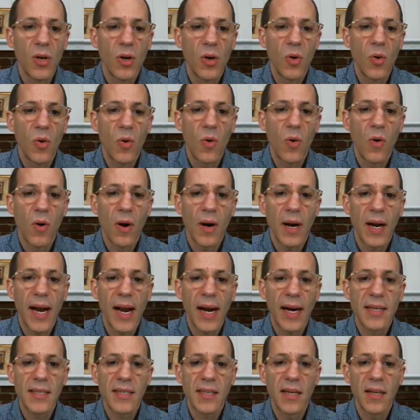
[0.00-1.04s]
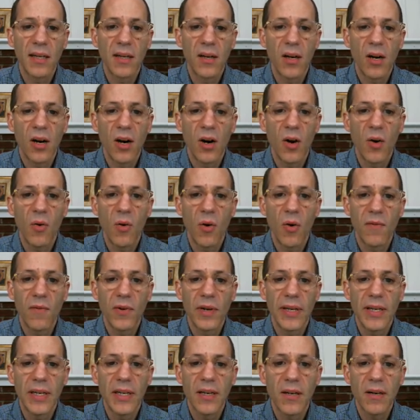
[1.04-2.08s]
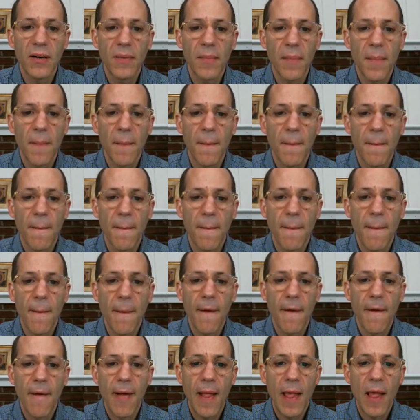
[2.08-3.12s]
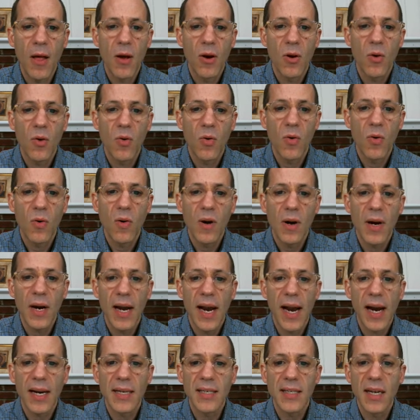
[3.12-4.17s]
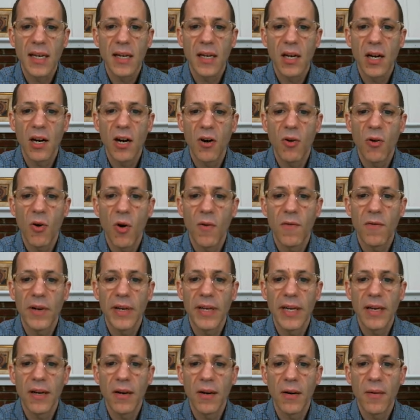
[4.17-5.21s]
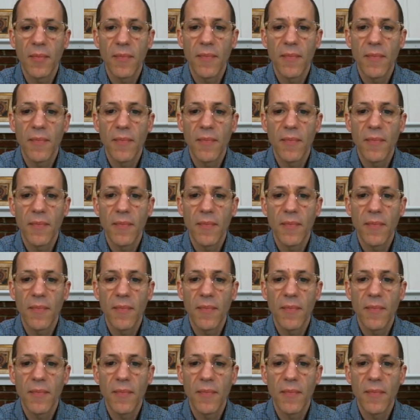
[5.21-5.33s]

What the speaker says: or X can go over here, or X can go over here,